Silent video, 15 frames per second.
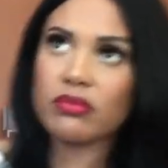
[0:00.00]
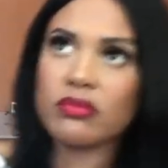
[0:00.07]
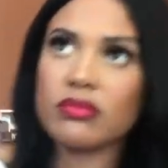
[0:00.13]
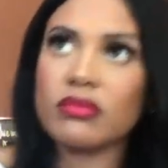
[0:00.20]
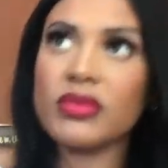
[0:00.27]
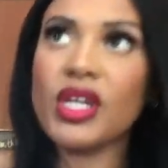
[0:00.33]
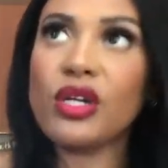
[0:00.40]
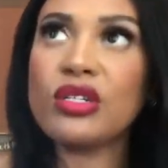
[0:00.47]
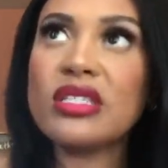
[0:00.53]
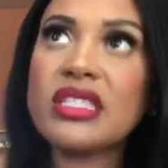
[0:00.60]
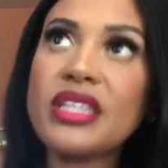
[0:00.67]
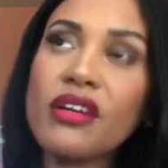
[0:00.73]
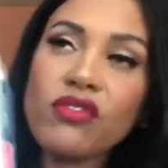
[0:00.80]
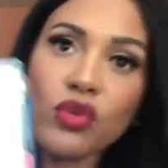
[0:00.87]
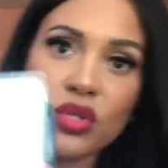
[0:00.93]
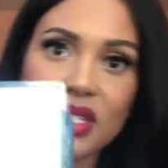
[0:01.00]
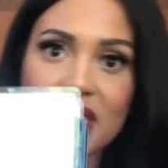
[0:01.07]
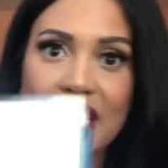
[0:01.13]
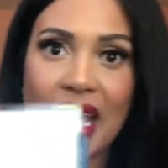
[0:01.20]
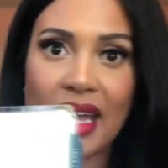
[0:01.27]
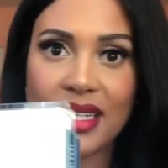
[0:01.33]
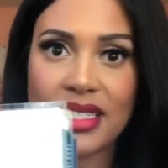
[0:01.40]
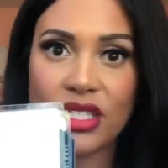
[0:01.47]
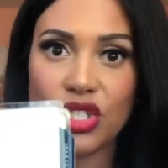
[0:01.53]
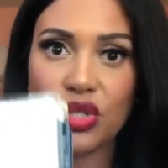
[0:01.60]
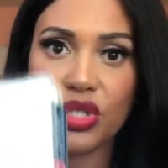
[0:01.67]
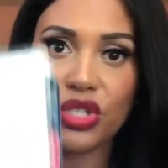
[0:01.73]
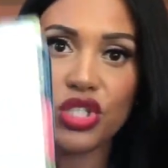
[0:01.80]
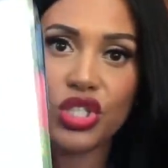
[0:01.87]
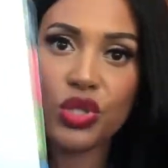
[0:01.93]
there are several designs that you
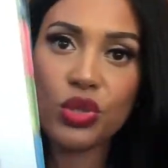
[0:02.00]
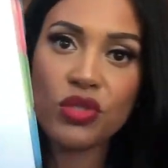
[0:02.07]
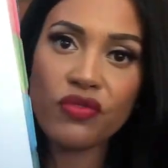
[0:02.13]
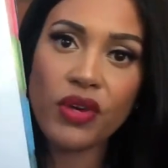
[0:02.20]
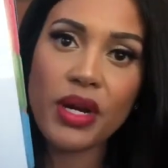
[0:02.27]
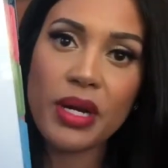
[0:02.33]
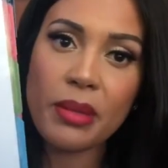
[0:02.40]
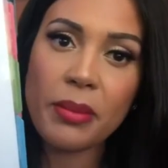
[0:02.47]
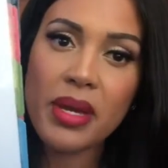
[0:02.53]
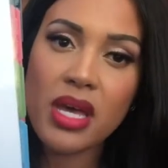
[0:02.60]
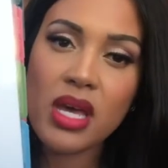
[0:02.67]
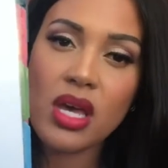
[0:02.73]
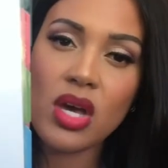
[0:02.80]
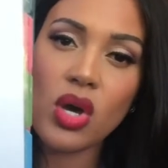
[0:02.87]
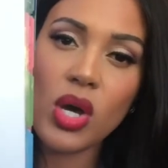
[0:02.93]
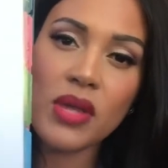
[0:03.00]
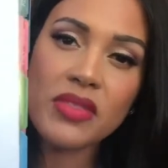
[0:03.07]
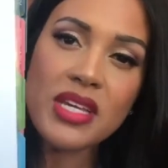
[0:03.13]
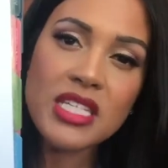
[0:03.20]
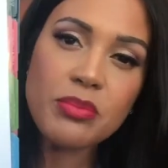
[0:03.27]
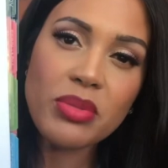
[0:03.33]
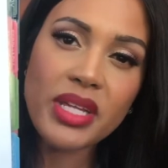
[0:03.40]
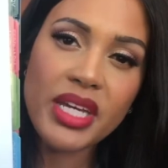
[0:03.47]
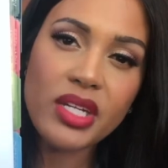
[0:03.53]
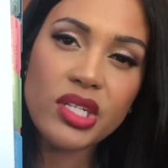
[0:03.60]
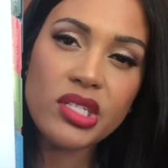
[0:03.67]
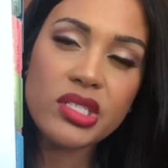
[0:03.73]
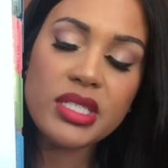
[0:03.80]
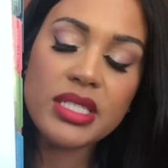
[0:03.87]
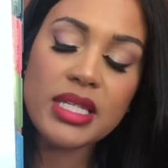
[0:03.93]
can choose from on these
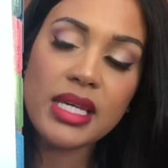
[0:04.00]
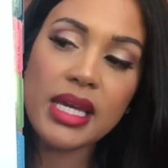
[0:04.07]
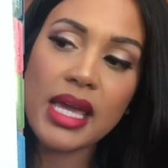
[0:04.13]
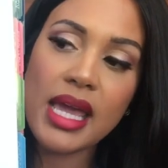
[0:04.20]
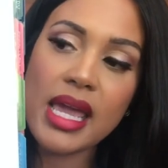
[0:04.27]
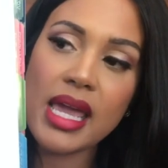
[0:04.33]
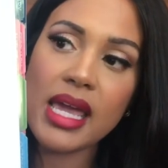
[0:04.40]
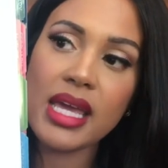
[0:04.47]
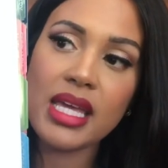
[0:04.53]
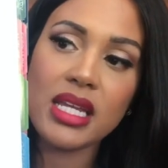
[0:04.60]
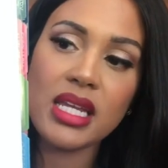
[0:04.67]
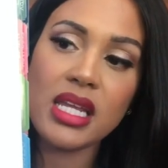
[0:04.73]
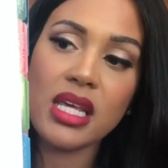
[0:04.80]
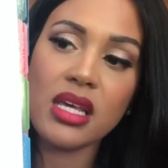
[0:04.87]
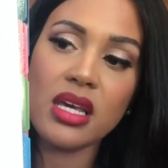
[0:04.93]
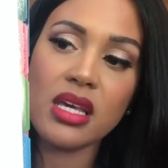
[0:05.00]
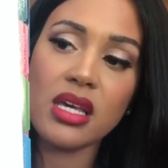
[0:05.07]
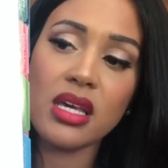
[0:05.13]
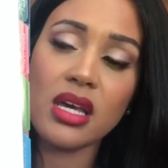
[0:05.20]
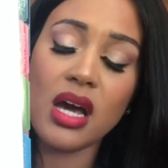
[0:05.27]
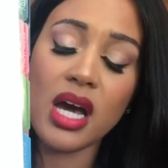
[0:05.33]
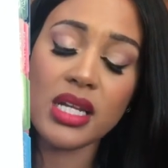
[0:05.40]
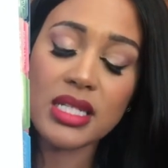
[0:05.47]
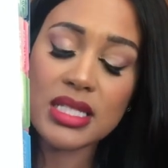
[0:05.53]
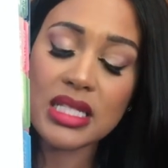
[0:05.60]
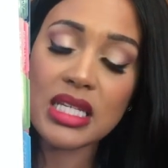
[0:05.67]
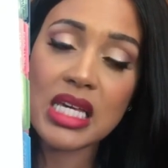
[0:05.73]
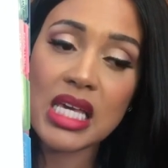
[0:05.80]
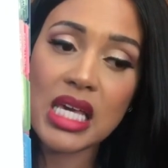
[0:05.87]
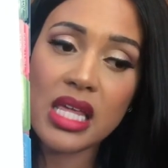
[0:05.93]
planners. And
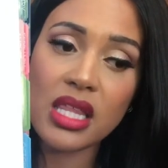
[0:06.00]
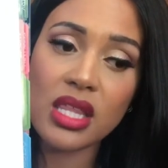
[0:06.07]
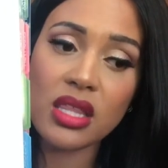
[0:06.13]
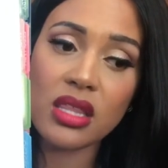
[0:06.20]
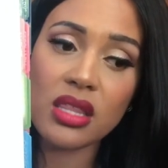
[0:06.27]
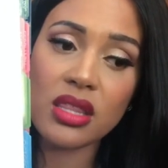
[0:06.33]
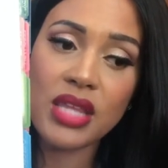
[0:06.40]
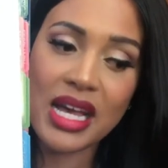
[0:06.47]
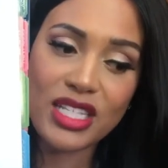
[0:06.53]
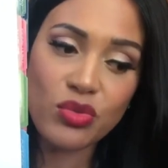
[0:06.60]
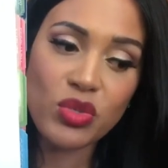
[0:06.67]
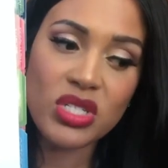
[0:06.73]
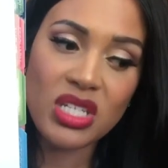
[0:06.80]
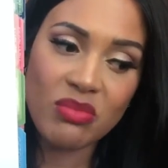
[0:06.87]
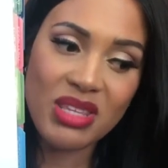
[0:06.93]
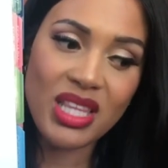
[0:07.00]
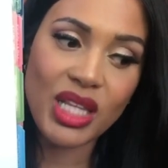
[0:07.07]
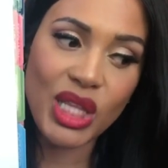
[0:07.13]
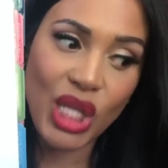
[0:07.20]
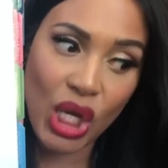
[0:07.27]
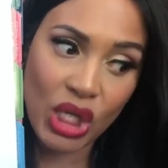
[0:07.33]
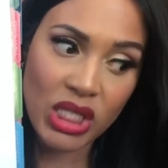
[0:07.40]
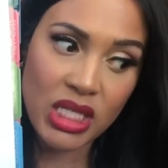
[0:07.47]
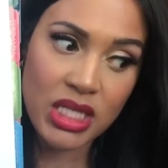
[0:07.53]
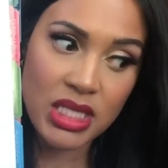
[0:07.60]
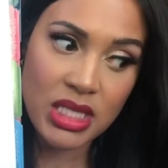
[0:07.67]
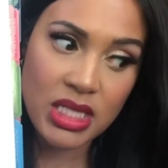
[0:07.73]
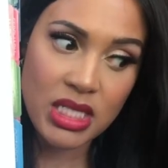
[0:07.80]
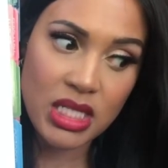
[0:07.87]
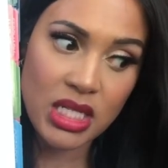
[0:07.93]
honestly, that's what took me the
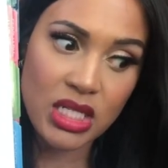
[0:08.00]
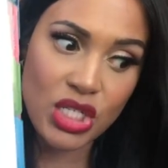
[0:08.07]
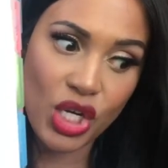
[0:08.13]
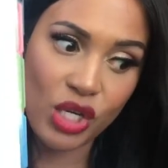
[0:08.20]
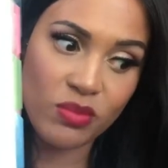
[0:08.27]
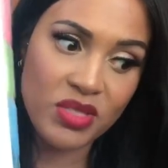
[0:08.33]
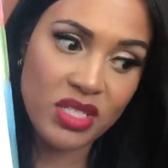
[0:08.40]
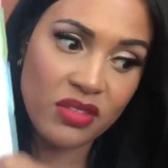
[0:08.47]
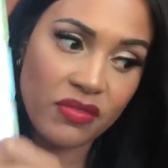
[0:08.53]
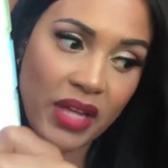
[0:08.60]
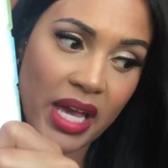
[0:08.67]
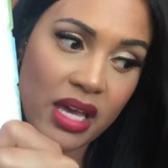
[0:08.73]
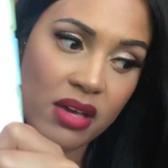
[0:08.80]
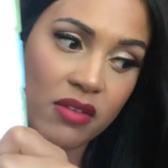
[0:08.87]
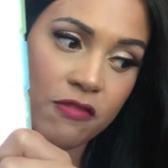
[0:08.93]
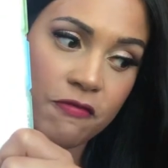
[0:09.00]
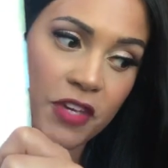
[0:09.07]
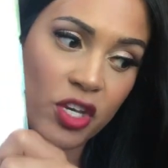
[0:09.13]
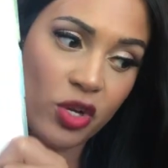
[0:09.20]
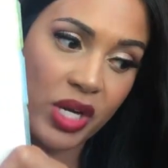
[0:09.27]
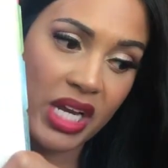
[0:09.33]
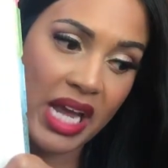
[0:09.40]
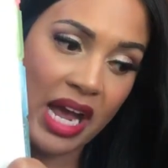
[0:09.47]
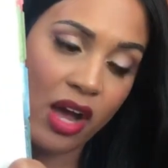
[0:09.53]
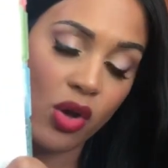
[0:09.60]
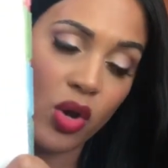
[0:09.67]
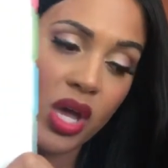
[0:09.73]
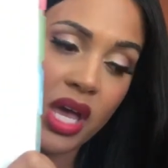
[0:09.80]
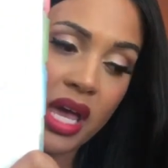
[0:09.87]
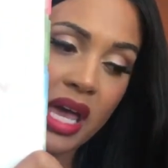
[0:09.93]
longest in terms of like figuring
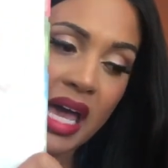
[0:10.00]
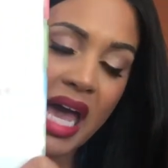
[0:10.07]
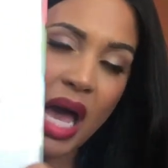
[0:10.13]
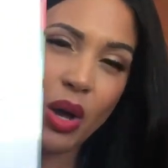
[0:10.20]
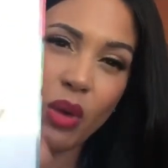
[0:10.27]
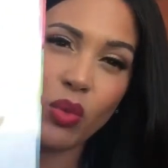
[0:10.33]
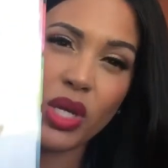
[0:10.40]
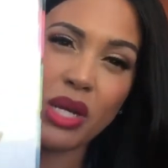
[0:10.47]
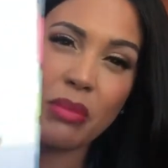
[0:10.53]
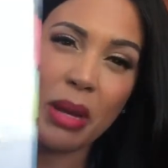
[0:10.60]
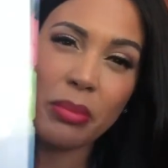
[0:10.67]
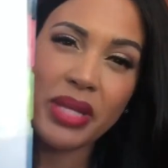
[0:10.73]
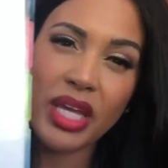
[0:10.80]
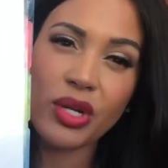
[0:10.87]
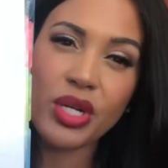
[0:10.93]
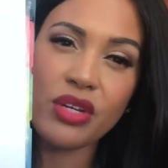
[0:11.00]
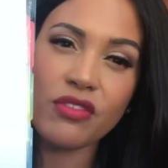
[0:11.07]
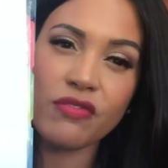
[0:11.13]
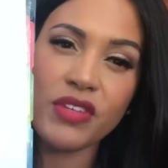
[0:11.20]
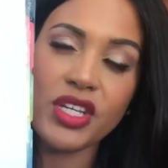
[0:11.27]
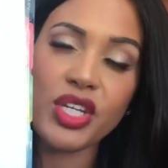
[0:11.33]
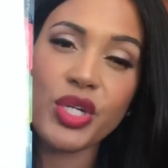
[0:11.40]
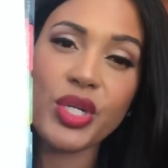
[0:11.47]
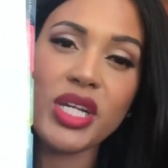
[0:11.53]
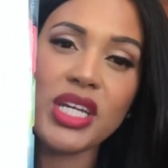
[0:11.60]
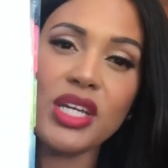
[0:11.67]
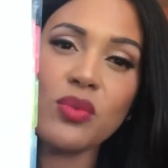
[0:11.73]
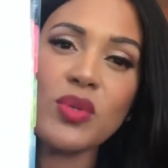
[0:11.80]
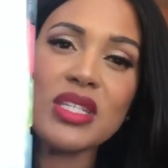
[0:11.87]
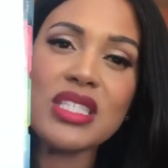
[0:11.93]
out how I wanted my planner configured.
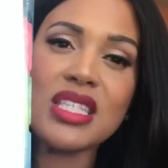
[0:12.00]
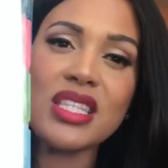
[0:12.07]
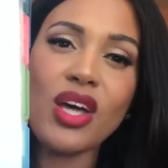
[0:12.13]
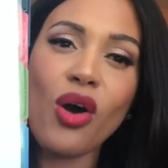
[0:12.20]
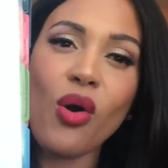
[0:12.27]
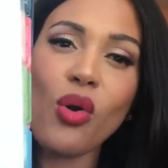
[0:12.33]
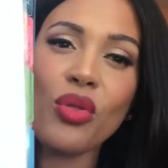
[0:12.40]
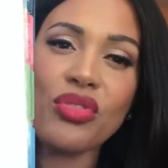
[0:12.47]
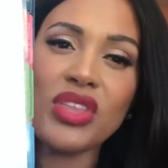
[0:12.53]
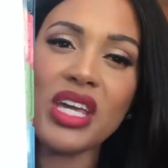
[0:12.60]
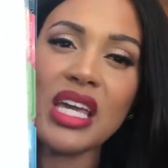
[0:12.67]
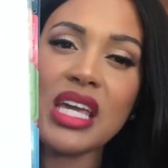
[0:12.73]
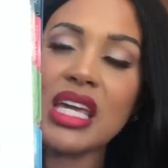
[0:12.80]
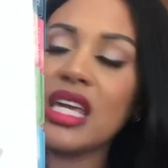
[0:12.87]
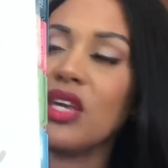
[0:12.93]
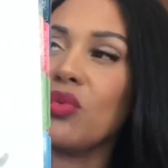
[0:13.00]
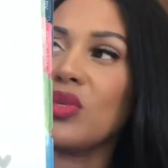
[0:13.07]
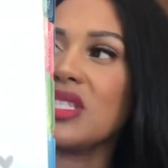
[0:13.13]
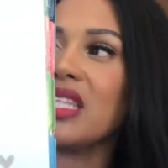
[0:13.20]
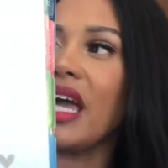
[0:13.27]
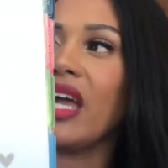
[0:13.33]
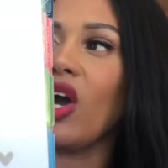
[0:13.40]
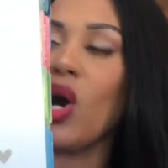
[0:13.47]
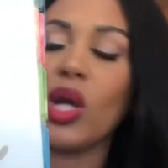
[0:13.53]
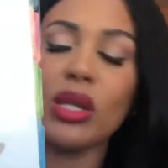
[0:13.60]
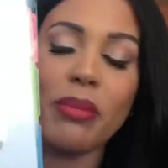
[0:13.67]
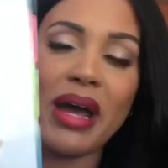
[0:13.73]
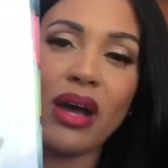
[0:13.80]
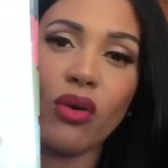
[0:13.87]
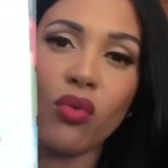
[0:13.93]
It was the whole thing. It was like all
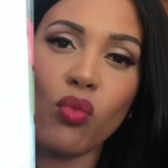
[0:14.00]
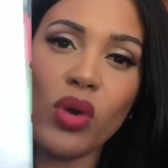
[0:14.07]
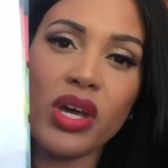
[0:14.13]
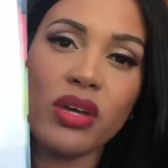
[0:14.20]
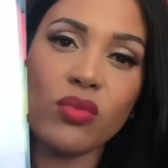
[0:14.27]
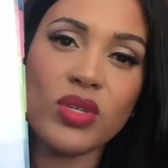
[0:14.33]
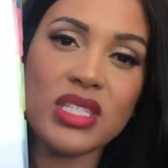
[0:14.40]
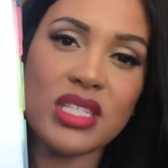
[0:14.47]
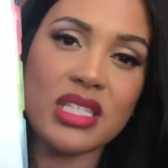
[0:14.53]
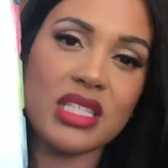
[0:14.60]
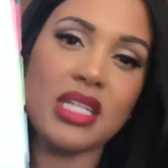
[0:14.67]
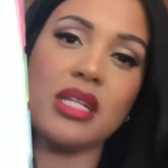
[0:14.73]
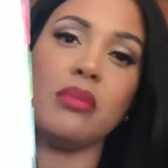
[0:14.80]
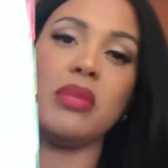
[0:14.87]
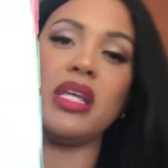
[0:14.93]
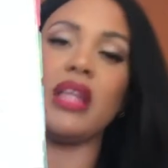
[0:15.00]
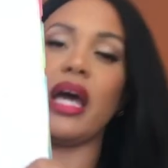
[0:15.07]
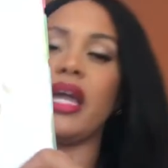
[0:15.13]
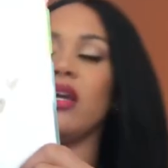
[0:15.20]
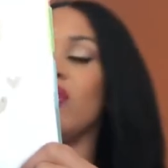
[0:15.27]
about what was this gonna be like?